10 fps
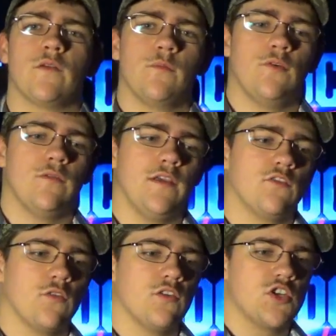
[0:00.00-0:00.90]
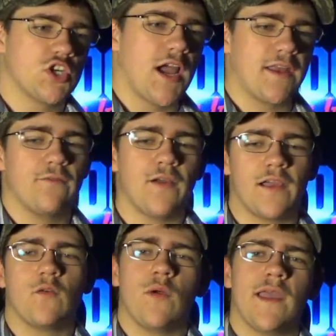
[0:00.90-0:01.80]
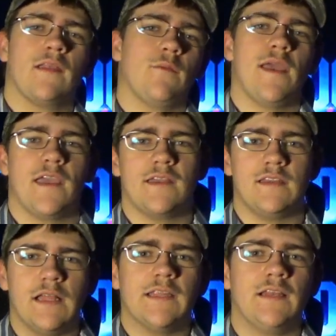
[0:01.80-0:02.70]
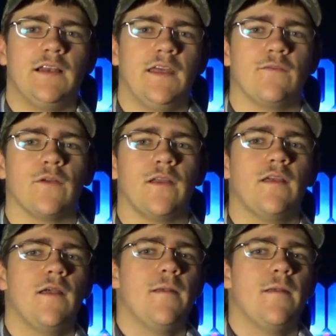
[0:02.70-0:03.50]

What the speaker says: other movies or try to find a way to make it a little different.